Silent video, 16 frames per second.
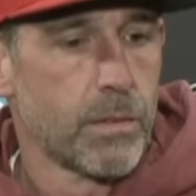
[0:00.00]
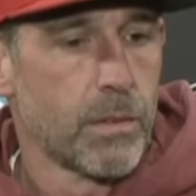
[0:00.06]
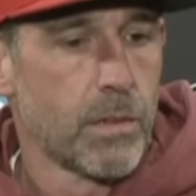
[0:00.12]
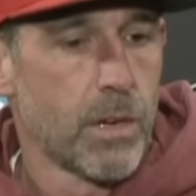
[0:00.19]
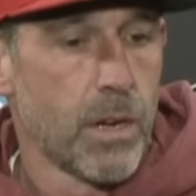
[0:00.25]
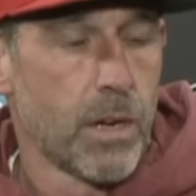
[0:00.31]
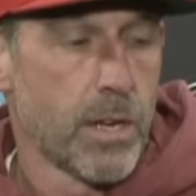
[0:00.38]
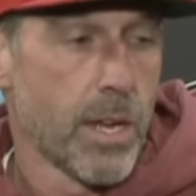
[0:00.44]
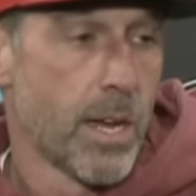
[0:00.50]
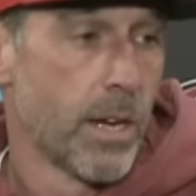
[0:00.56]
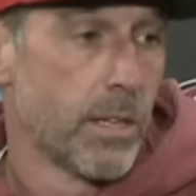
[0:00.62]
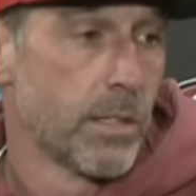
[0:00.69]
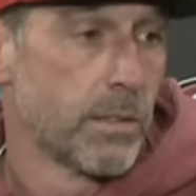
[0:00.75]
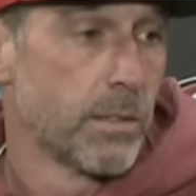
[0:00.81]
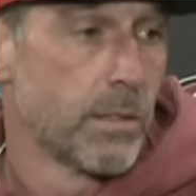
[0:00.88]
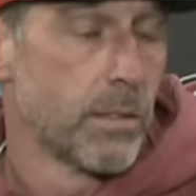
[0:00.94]
Yeah,
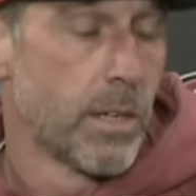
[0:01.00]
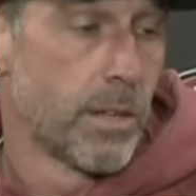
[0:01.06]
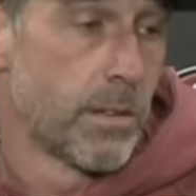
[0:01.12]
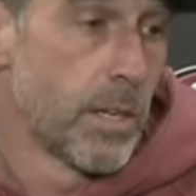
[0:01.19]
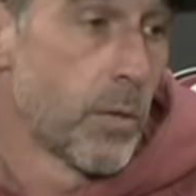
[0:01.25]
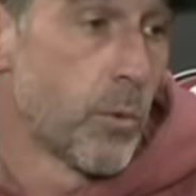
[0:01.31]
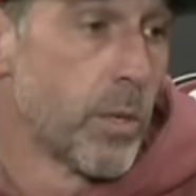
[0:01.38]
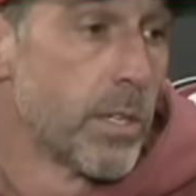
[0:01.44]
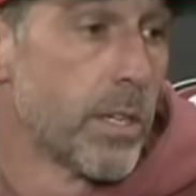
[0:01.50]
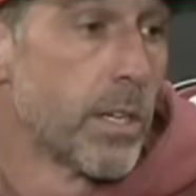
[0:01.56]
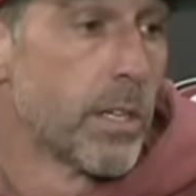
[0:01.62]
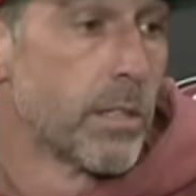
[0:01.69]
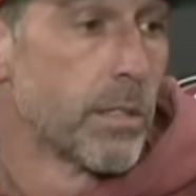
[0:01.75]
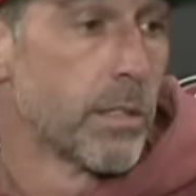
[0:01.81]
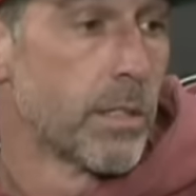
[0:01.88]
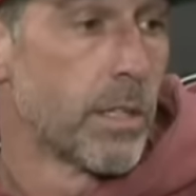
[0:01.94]
and I think we
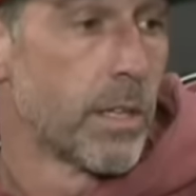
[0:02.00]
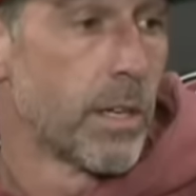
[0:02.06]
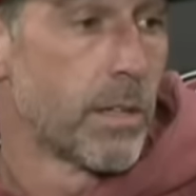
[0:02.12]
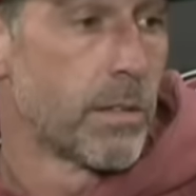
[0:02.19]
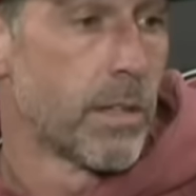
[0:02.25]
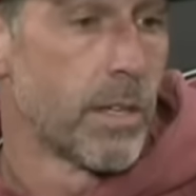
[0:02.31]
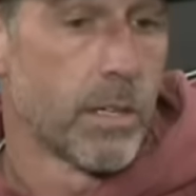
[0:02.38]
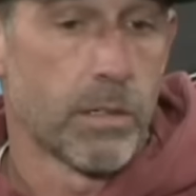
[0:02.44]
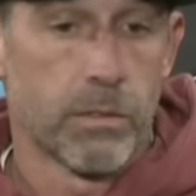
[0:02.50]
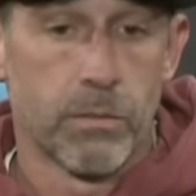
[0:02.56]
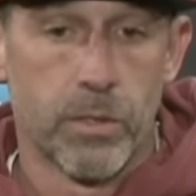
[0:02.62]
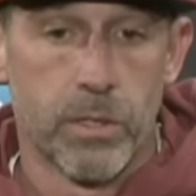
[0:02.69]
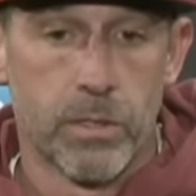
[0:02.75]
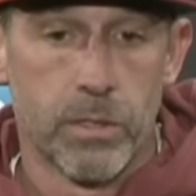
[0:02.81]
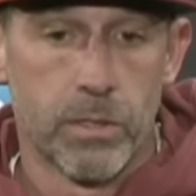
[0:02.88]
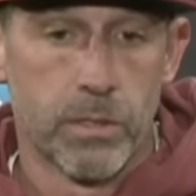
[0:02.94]
did.
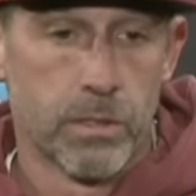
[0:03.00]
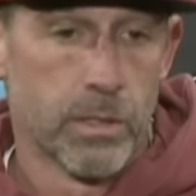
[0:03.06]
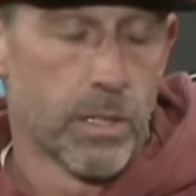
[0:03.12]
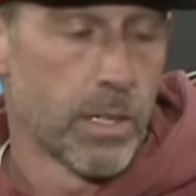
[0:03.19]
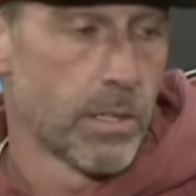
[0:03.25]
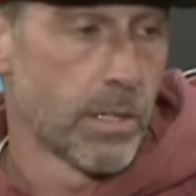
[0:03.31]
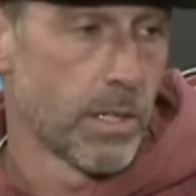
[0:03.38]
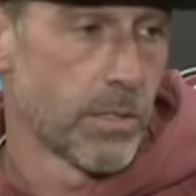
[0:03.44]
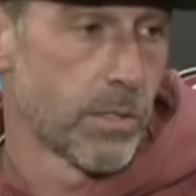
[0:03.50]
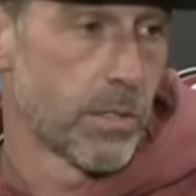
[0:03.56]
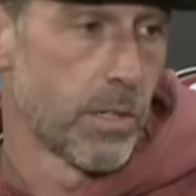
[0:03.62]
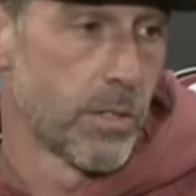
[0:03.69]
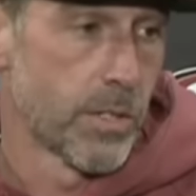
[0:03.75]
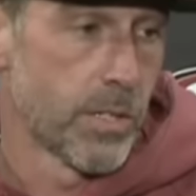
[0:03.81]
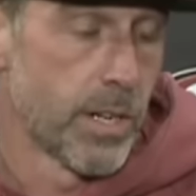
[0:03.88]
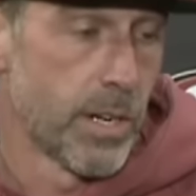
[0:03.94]
I just
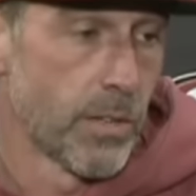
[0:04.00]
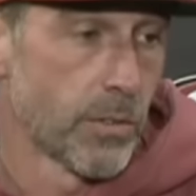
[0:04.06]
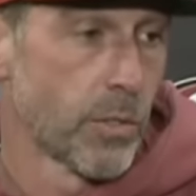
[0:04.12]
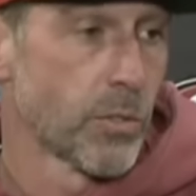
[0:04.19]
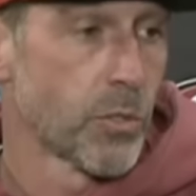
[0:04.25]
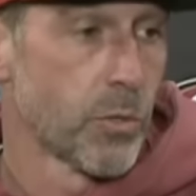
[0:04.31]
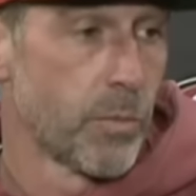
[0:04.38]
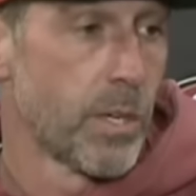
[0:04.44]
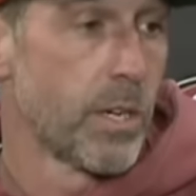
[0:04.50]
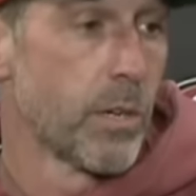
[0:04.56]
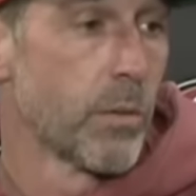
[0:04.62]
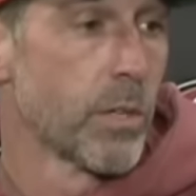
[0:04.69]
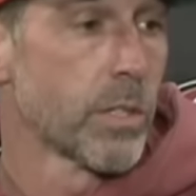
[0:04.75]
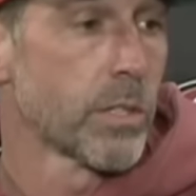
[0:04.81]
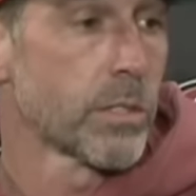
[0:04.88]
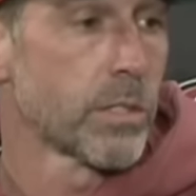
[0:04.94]
understand how social media
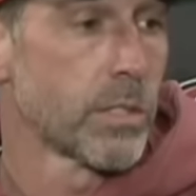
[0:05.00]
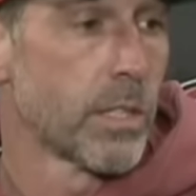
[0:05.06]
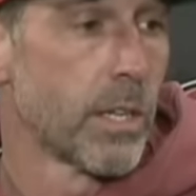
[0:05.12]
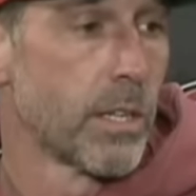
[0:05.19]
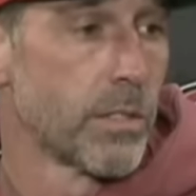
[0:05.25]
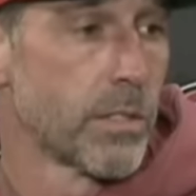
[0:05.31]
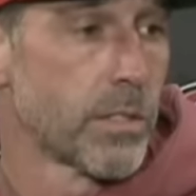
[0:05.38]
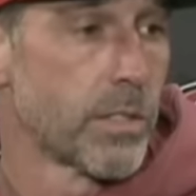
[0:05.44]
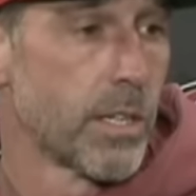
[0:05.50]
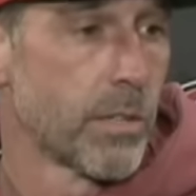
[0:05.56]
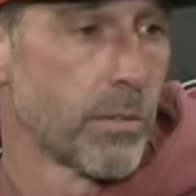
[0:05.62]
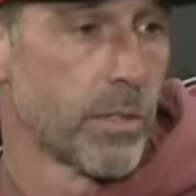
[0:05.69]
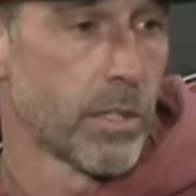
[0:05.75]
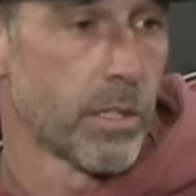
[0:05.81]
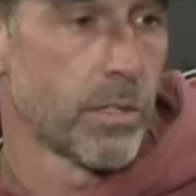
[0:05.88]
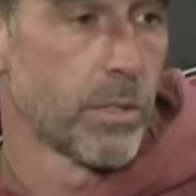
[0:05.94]
works, and I understand
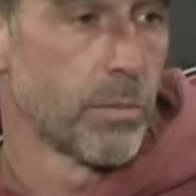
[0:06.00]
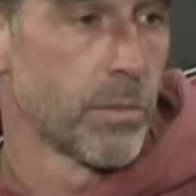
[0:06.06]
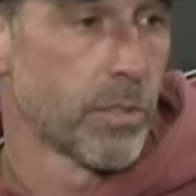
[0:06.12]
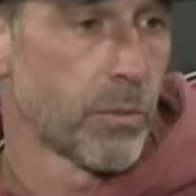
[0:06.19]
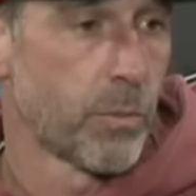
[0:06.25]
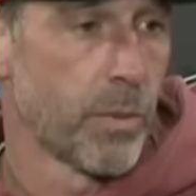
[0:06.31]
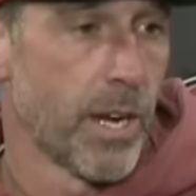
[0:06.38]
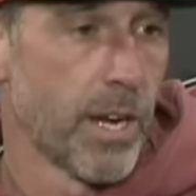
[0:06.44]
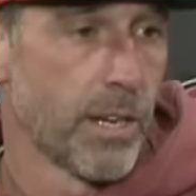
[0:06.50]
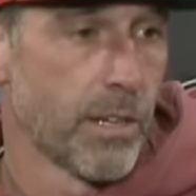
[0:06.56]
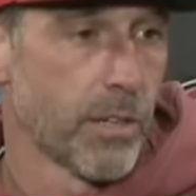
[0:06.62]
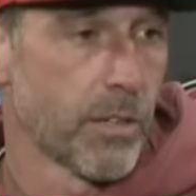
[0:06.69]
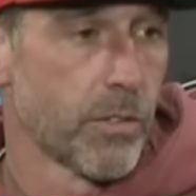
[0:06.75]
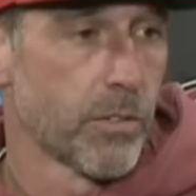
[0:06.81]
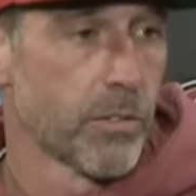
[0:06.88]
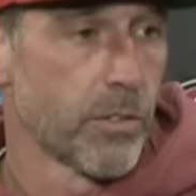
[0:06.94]
when a clip looks bad and
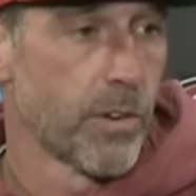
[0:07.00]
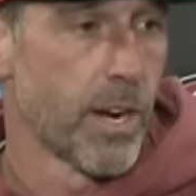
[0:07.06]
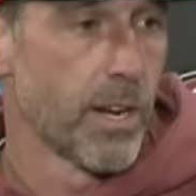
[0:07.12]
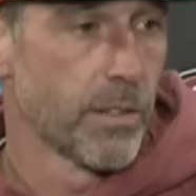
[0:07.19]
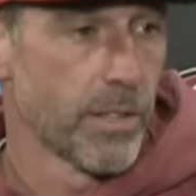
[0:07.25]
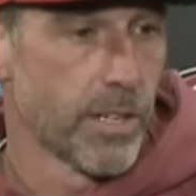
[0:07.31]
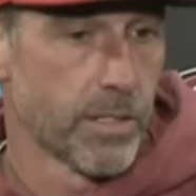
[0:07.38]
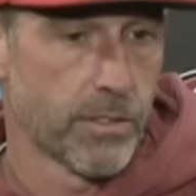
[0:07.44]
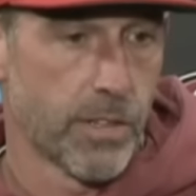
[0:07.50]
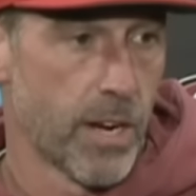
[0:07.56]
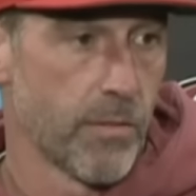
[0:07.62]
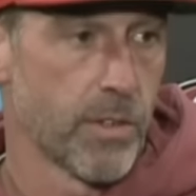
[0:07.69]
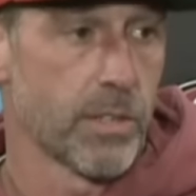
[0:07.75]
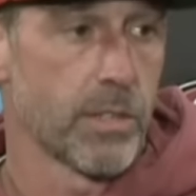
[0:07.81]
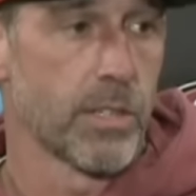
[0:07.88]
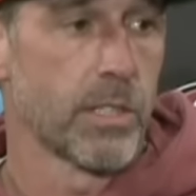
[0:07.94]
it goes around, that's
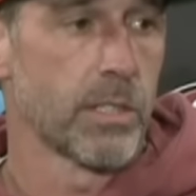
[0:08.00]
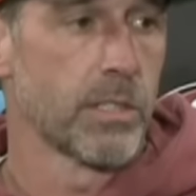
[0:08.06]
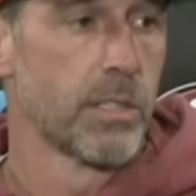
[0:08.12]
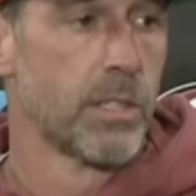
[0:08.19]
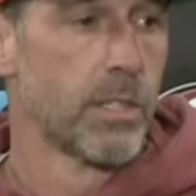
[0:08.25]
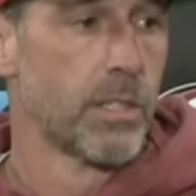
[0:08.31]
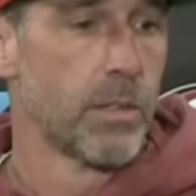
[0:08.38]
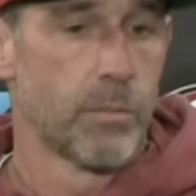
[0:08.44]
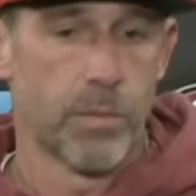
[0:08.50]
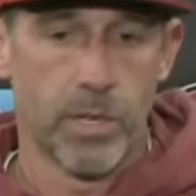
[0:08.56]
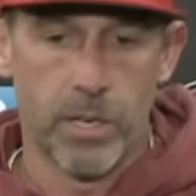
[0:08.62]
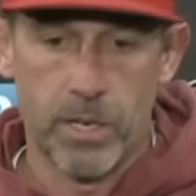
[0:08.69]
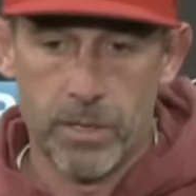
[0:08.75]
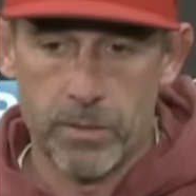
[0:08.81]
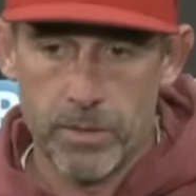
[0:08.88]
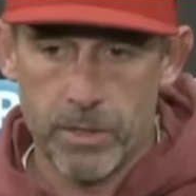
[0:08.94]
everything. But
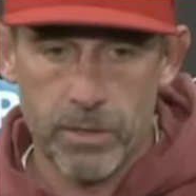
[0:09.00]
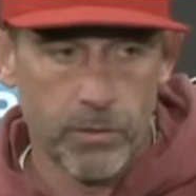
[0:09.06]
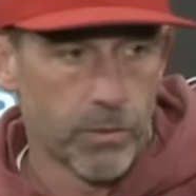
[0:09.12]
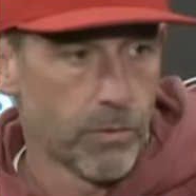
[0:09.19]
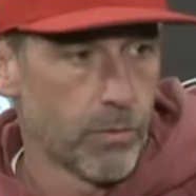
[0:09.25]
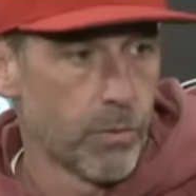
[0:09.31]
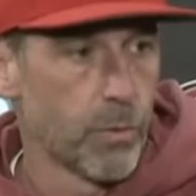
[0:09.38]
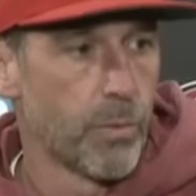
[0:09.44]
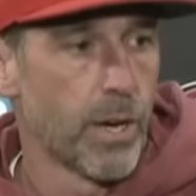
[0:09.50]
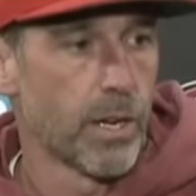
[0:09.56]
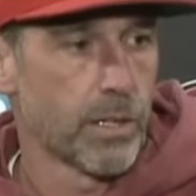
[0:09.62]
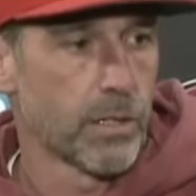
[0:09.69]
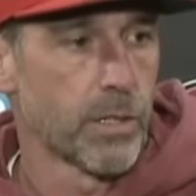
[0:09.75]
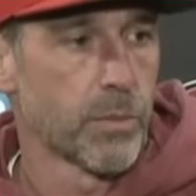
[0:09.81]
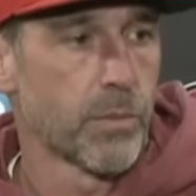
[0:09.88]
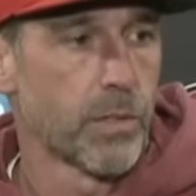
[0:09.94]
that was a few bad
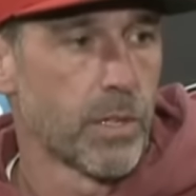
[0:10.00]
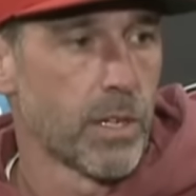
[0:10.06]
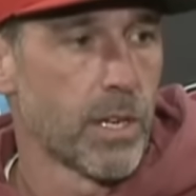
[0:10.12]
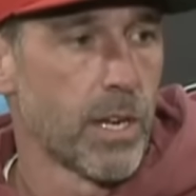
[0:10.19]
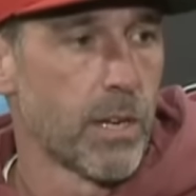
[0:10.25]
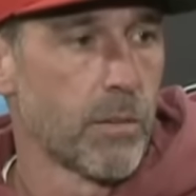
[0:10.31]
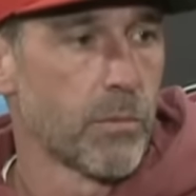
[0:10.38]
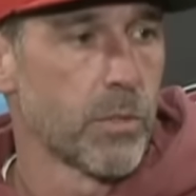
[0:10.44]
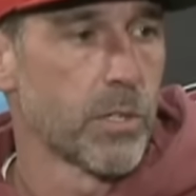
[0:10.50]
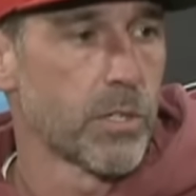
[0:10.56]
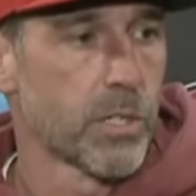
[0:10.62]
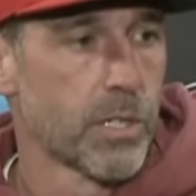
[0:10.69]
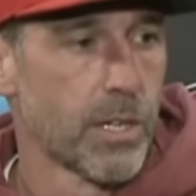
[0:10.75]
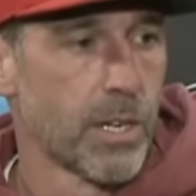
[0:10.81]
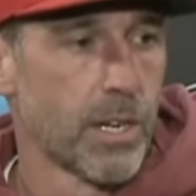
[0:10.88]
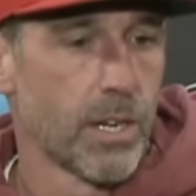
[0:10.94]
clips in the game,
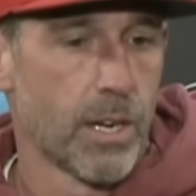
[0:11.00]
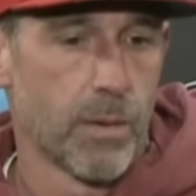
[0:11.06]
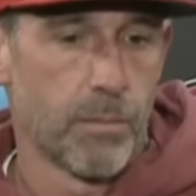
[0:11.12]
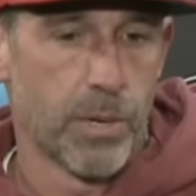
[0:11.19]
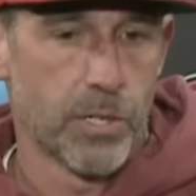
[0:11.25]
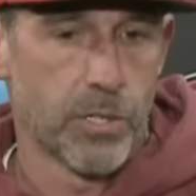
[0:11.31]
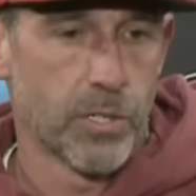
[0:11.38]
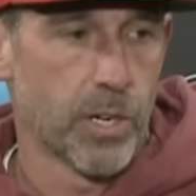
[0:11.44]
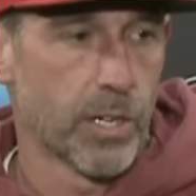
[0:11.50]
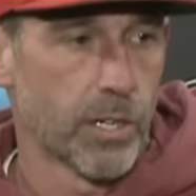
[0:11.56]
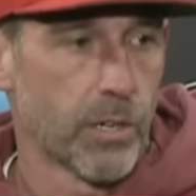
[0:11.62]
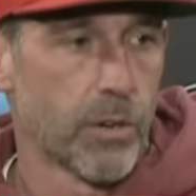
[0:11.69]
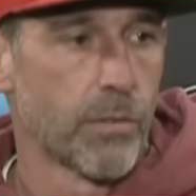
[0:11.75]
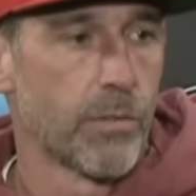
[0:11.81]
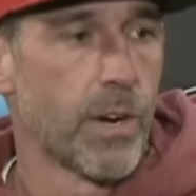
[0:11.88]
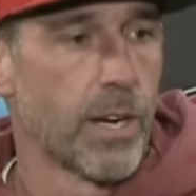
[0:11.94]
which I bet you I can
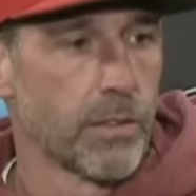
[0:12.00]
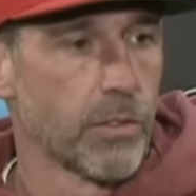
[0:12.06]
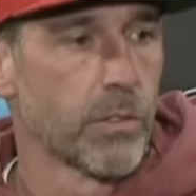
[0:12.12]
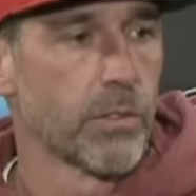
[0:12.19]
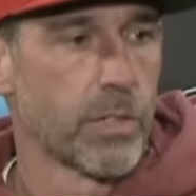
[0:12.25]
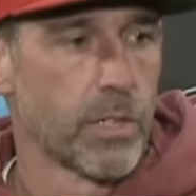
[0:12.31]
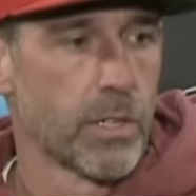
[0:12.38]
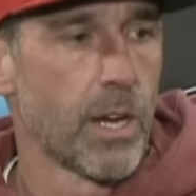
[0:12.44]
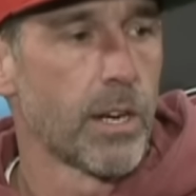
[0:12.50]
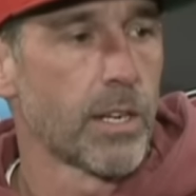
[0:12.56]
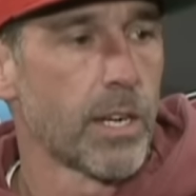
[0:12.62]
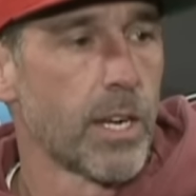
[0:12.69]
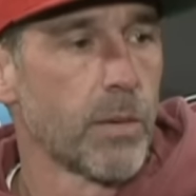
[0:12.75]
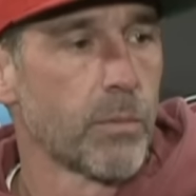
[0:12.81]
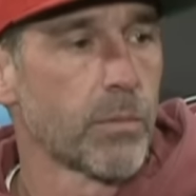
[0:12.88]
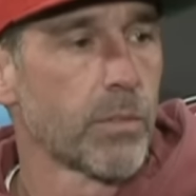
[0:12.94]
go find those in a lot of
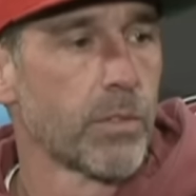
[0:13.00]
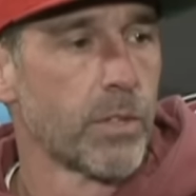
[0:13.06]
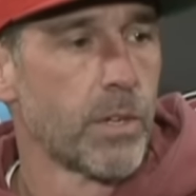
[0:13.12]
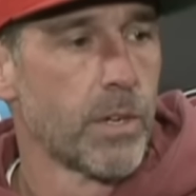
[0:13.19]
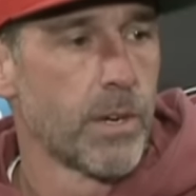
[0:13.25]
games.